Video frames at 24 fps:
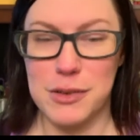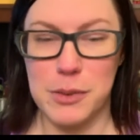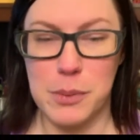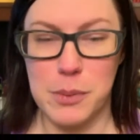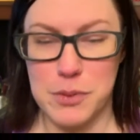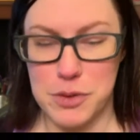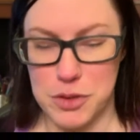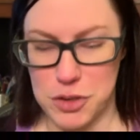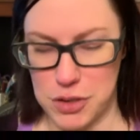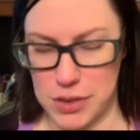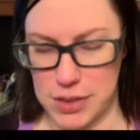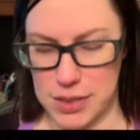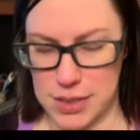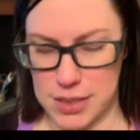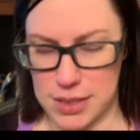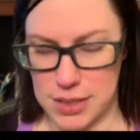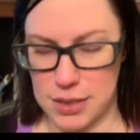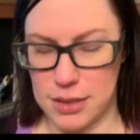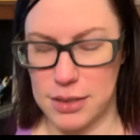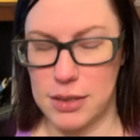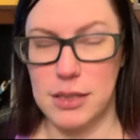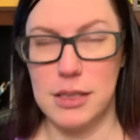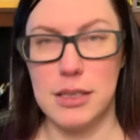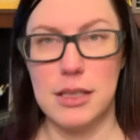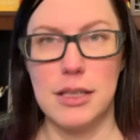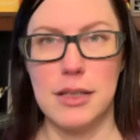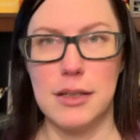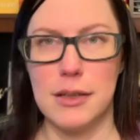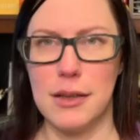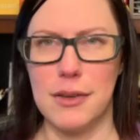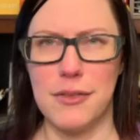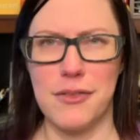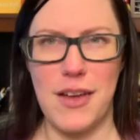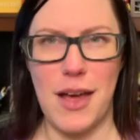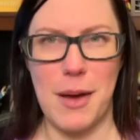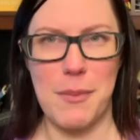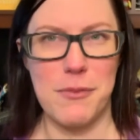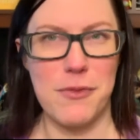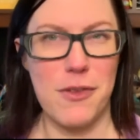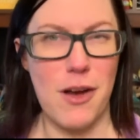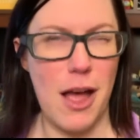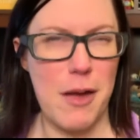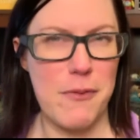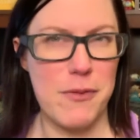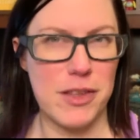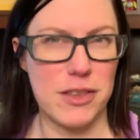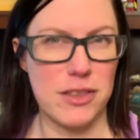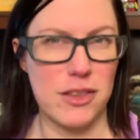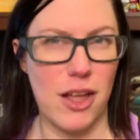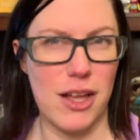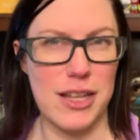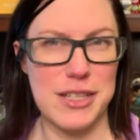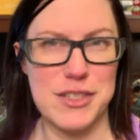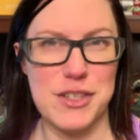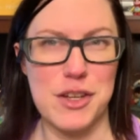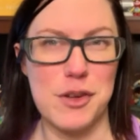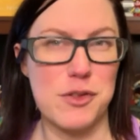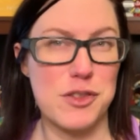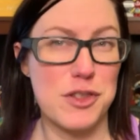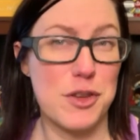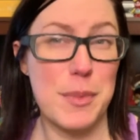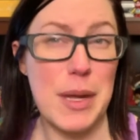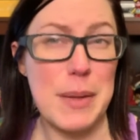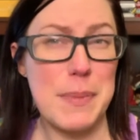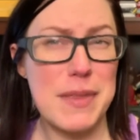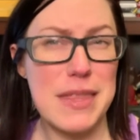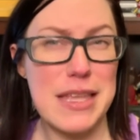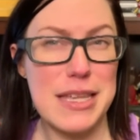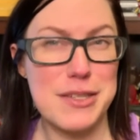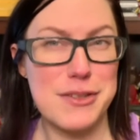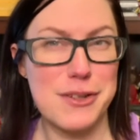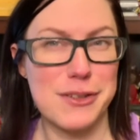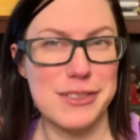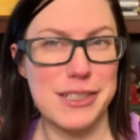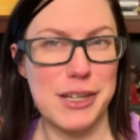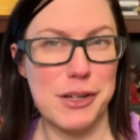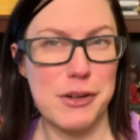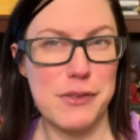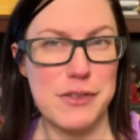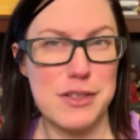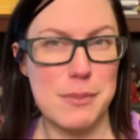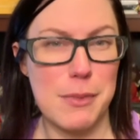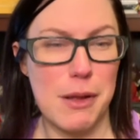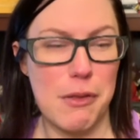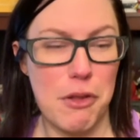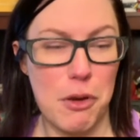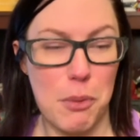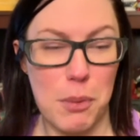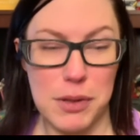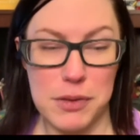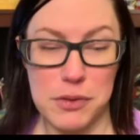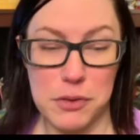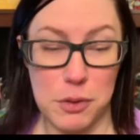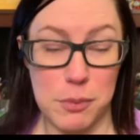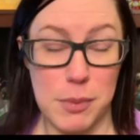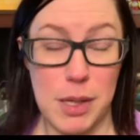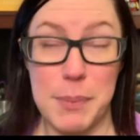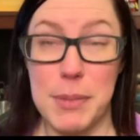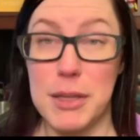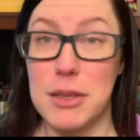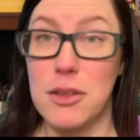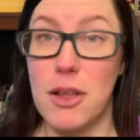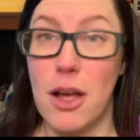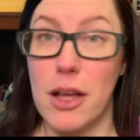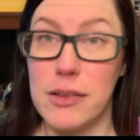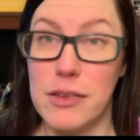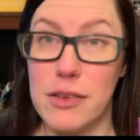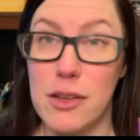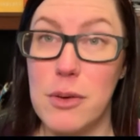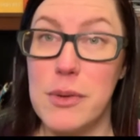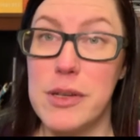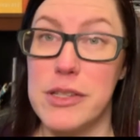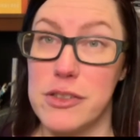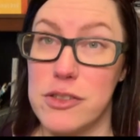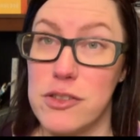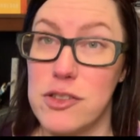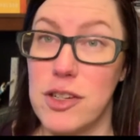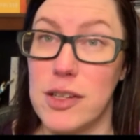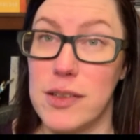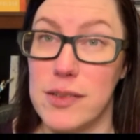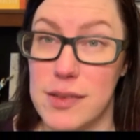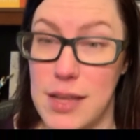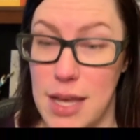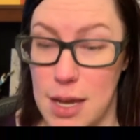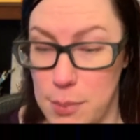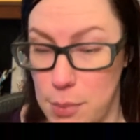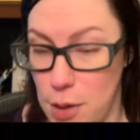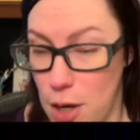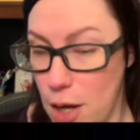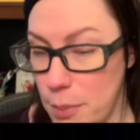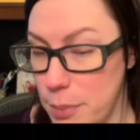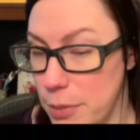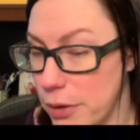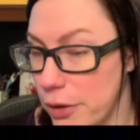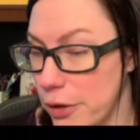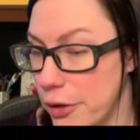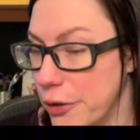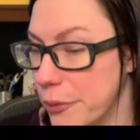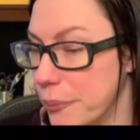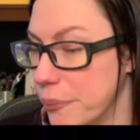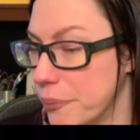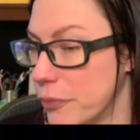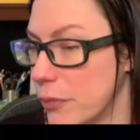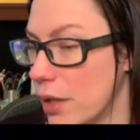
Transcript: It was just Fab 5 and Lotso. So maybe they sold out of some other ones, or maybe Lotso is just that popular.